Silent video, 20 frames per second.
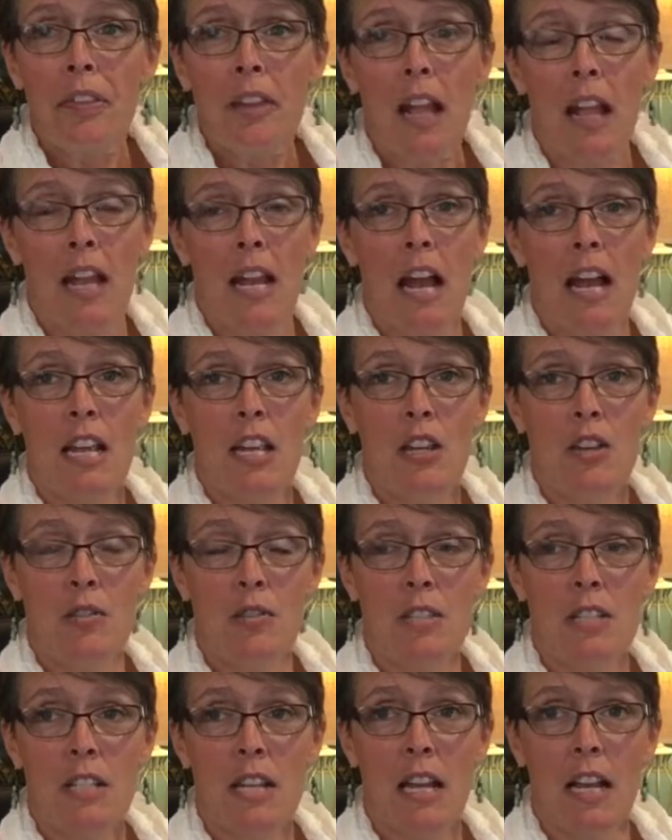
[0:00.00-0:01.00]
And I
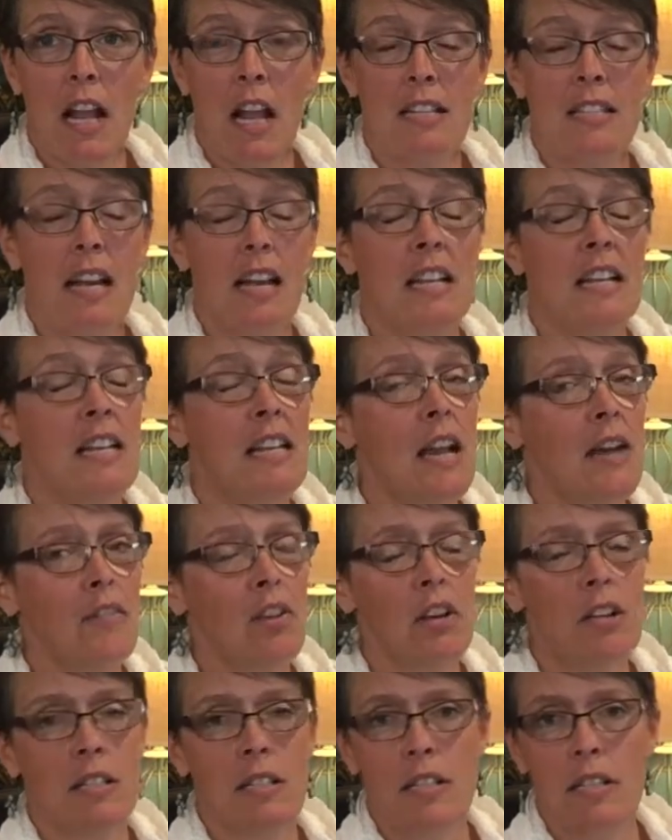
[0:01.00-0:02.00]
used it because I never
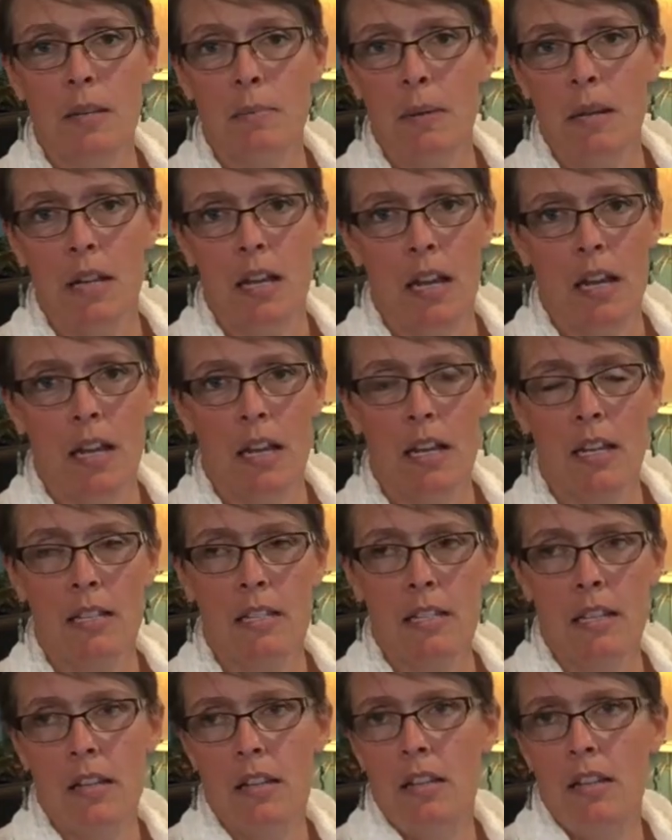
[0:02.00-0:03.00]
could sleep at night
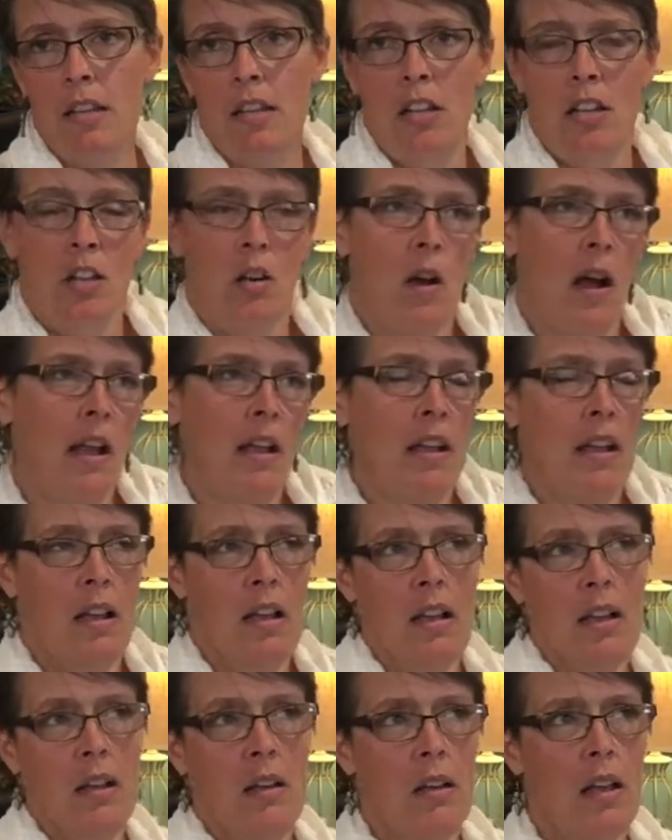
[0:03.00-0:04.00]
because, you know,
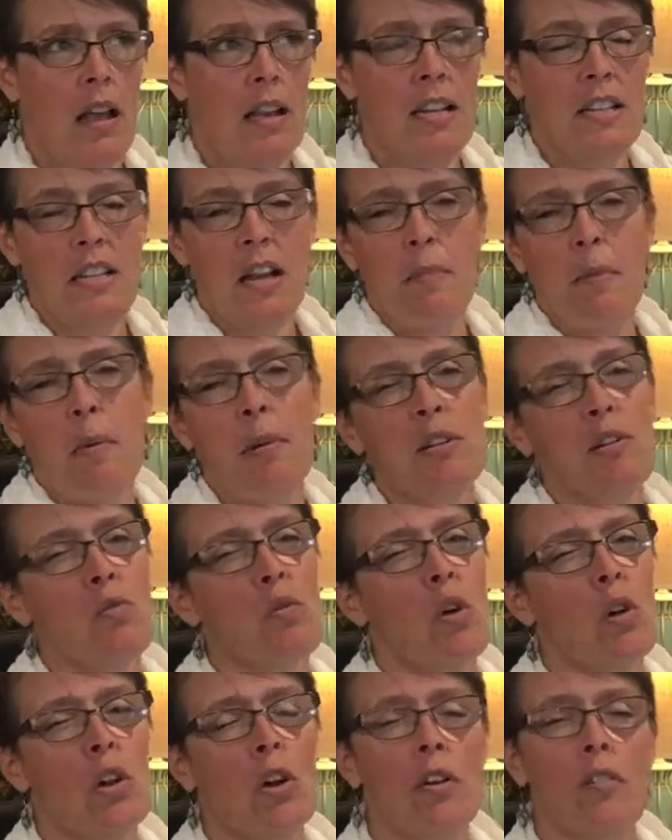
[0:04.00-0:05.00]
anytime I went to
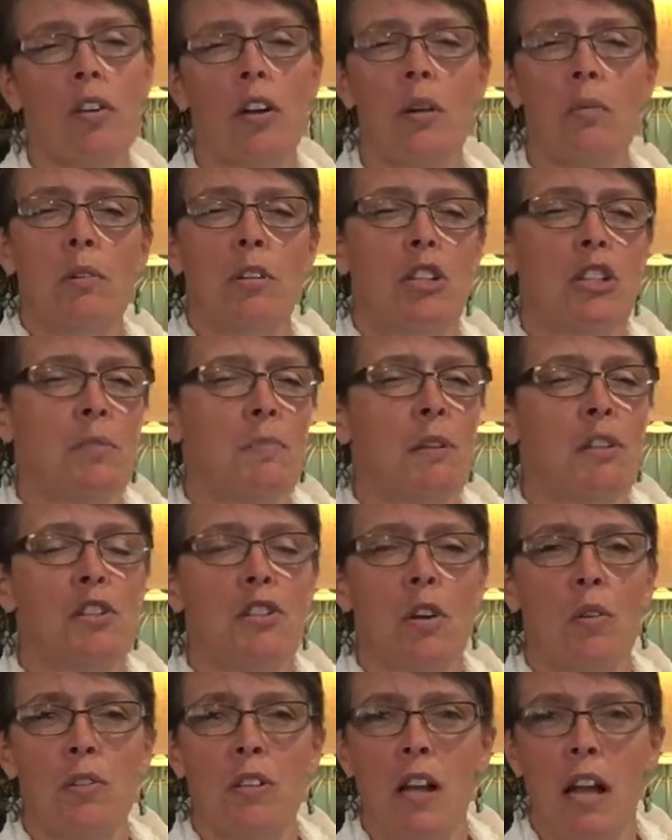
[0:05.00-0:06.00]
roll over, it would just be
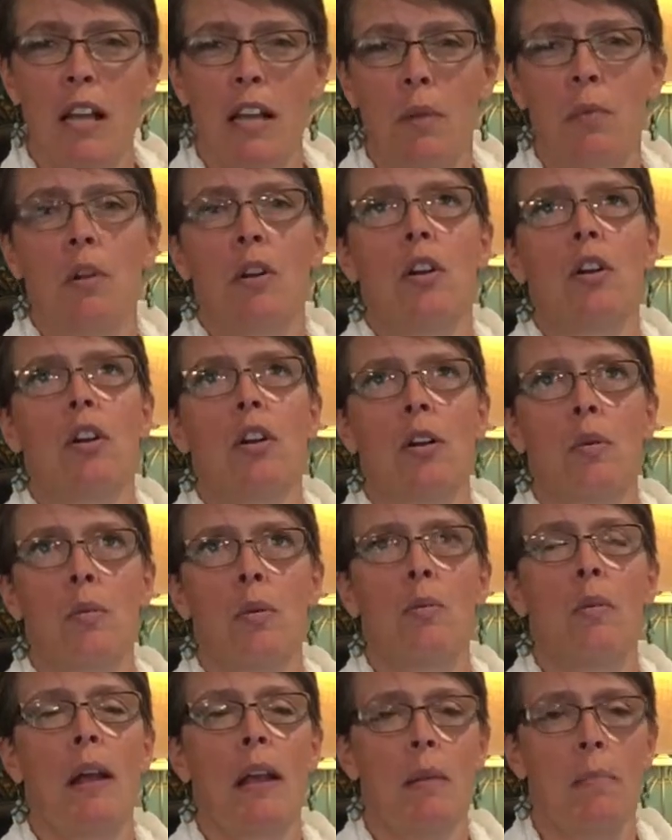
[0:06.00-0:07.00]
so tight, it would hurt, it
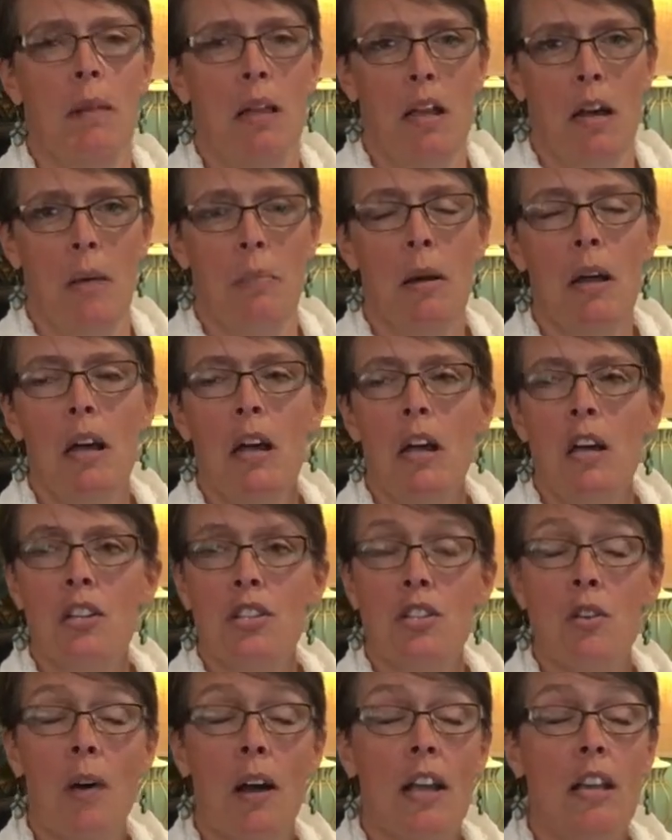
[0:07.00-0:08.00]
would wake me up.
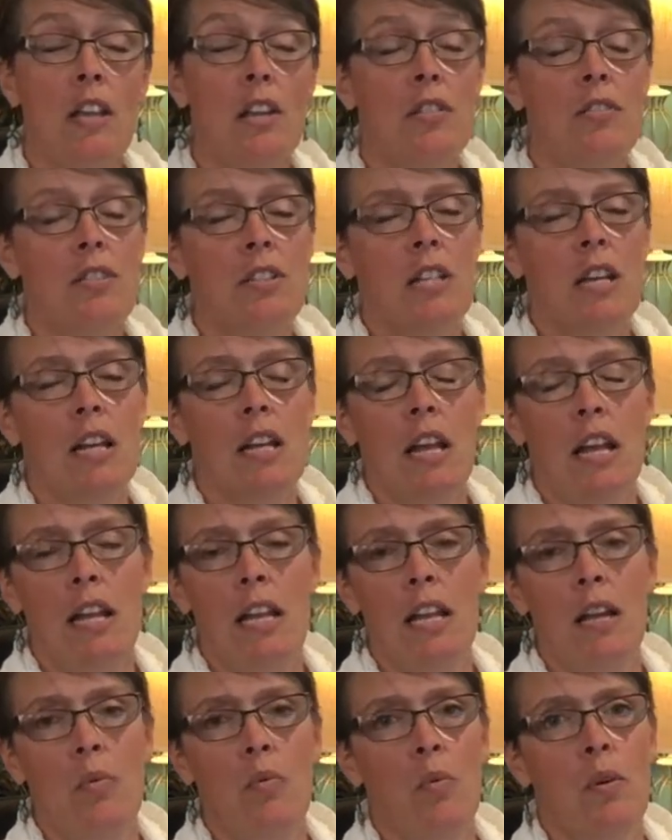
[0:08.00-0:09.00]
So I used it, and
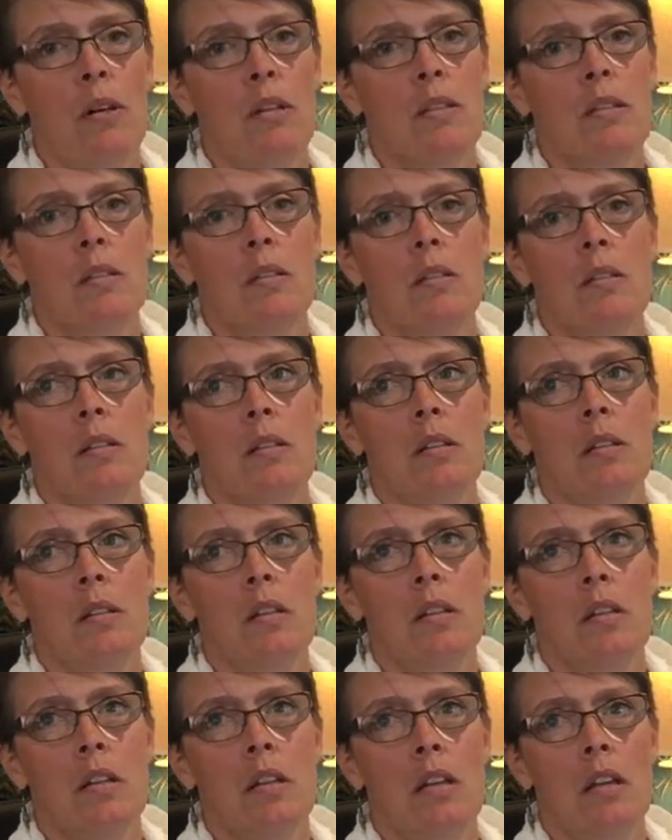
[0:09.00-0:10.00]
it was
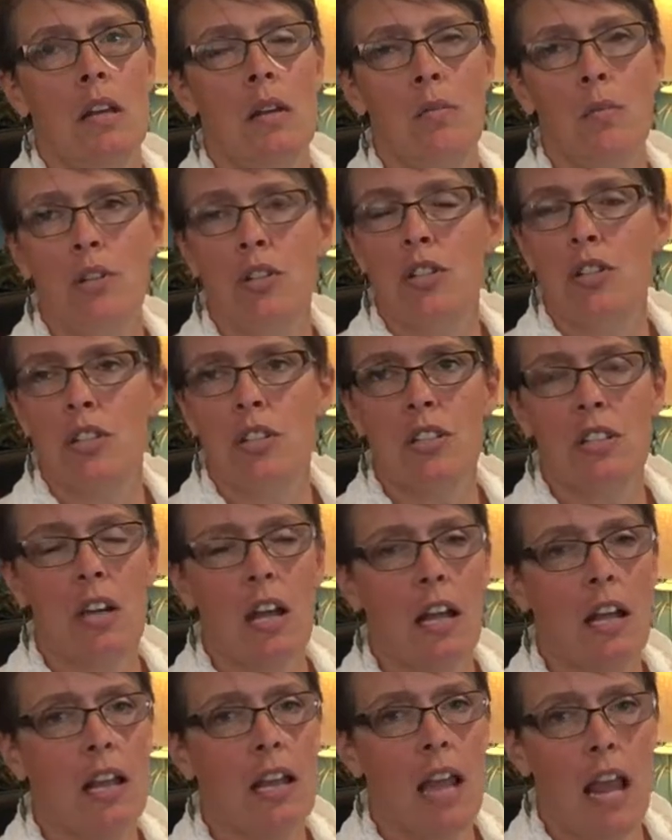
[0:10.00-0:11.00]
just
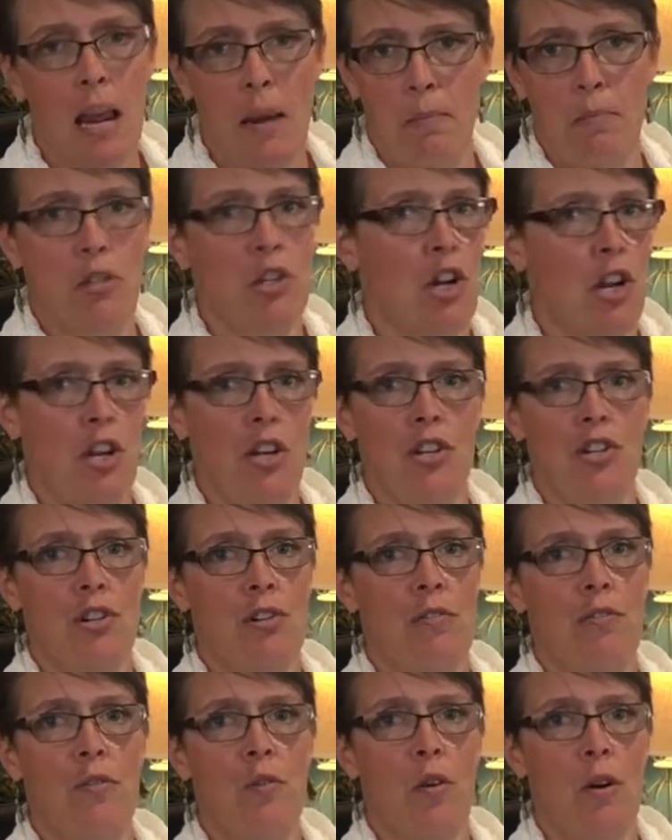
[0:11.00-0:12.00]
a game changer
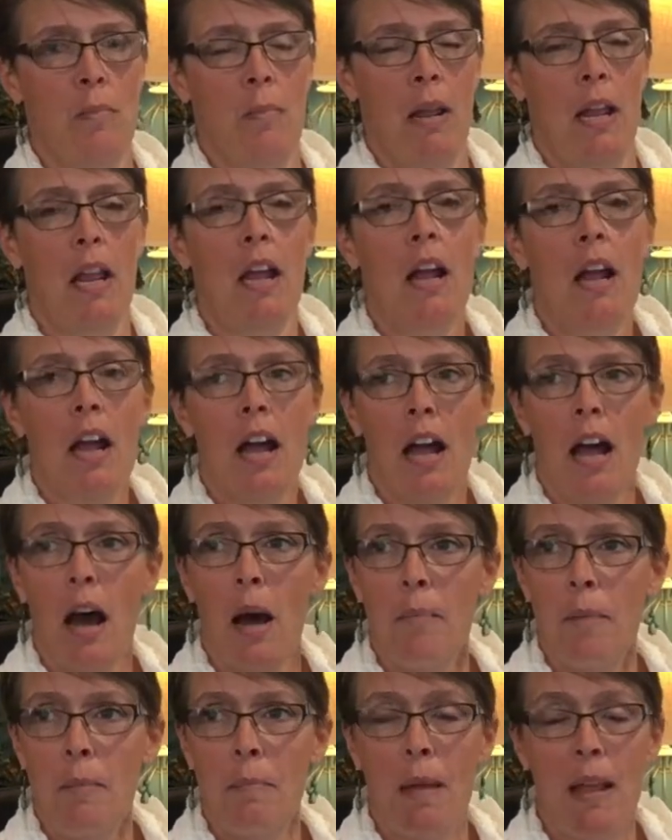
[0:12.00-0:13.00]
for me.
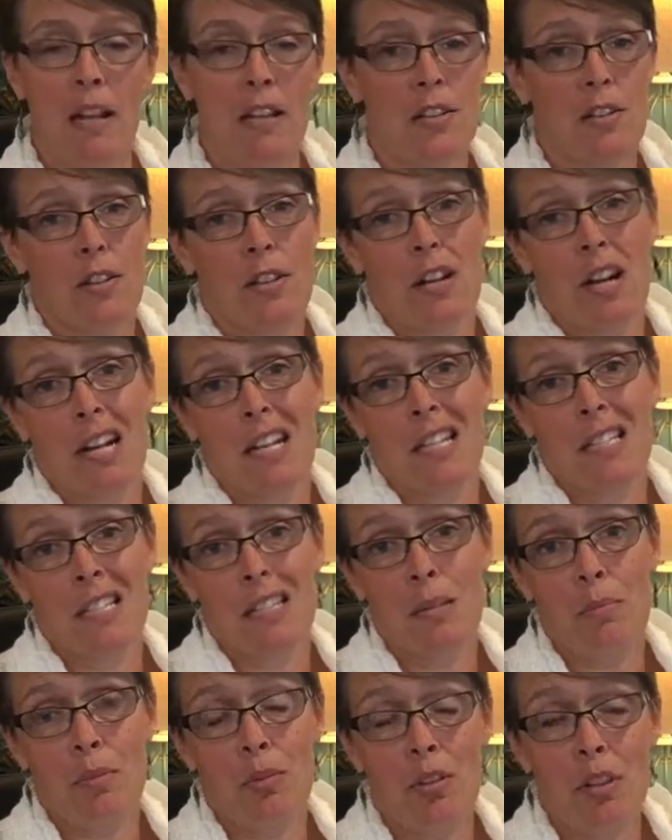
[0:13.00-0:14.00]
It made it so that I could
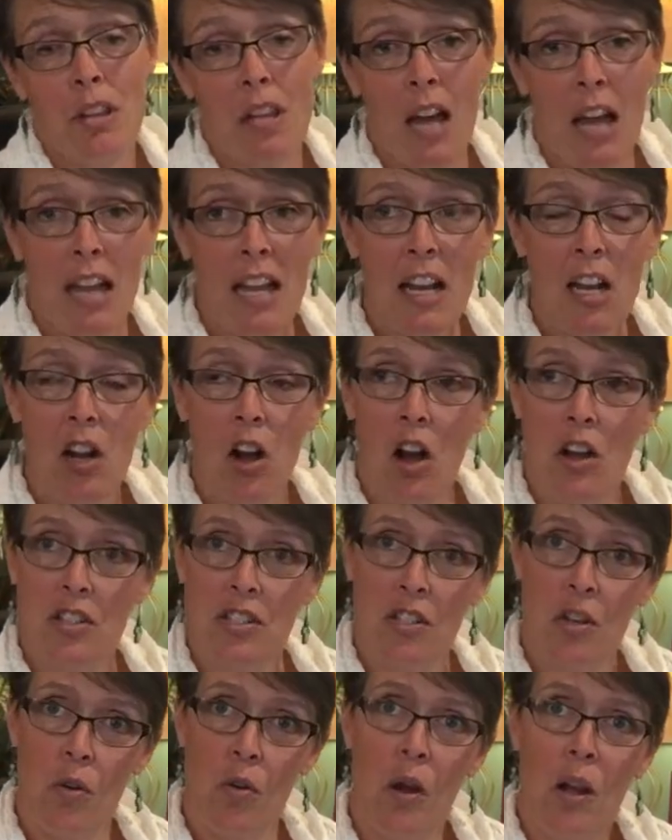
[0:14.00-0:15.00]
sleep through the night. It
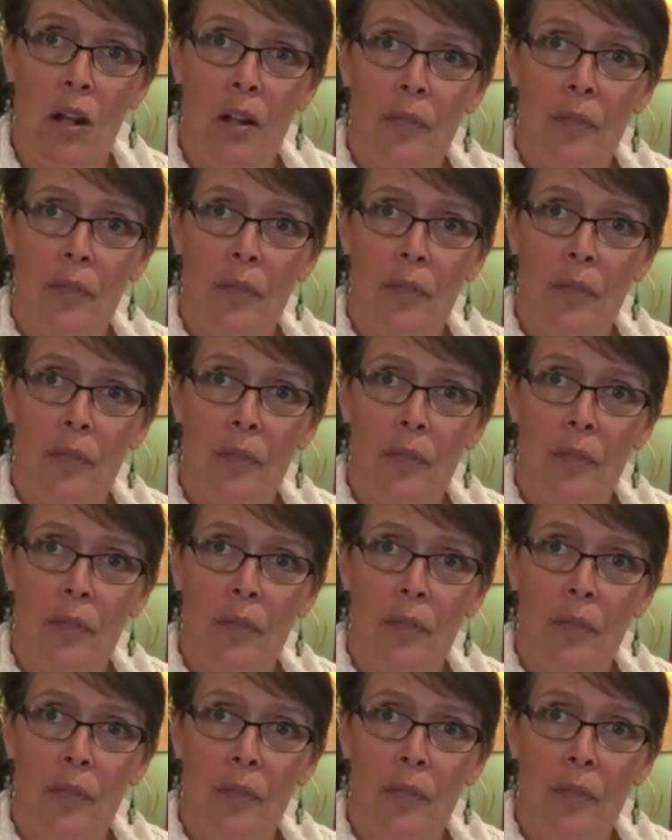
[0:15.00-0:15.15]
also